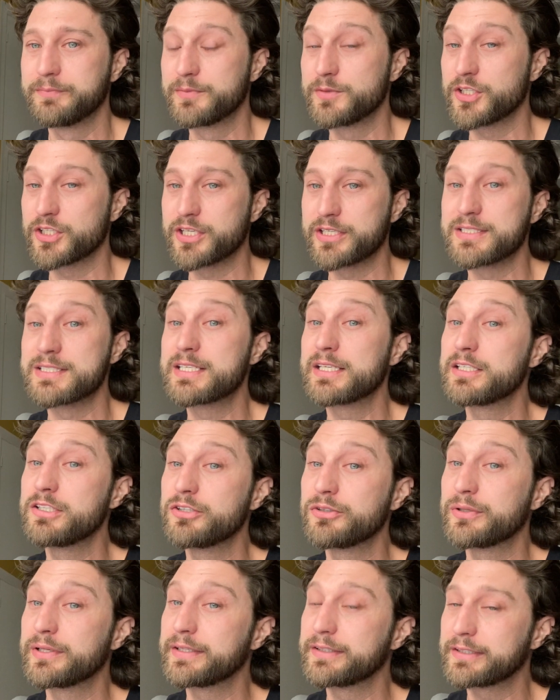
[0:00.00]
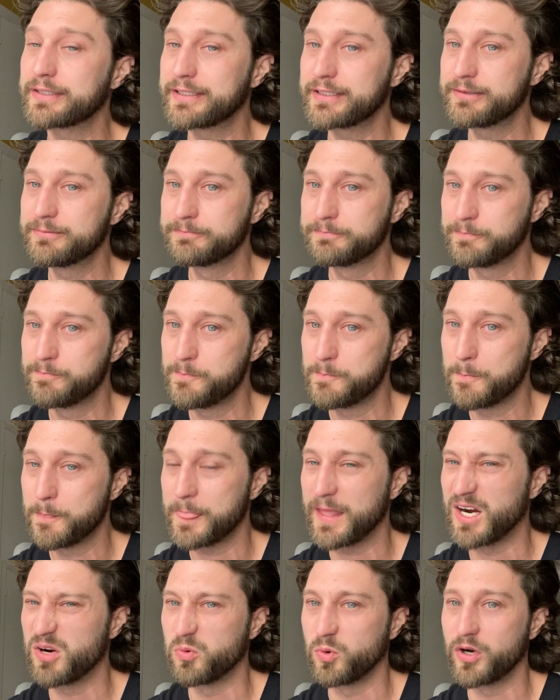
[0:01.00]
the continued healing,
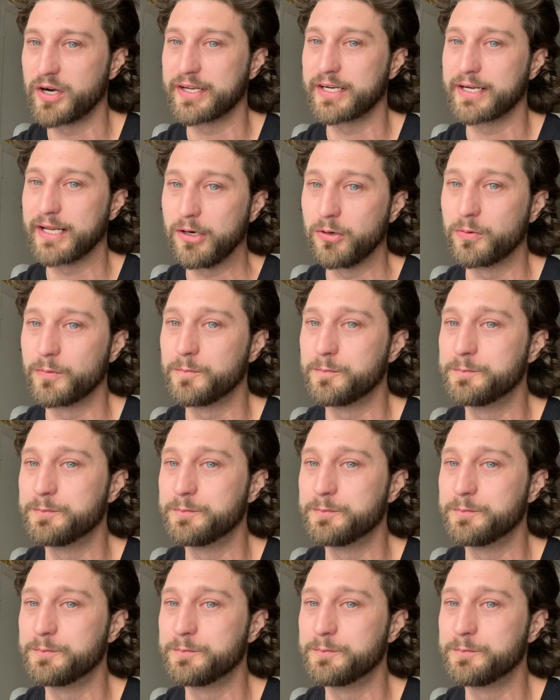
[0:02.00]
I want it out.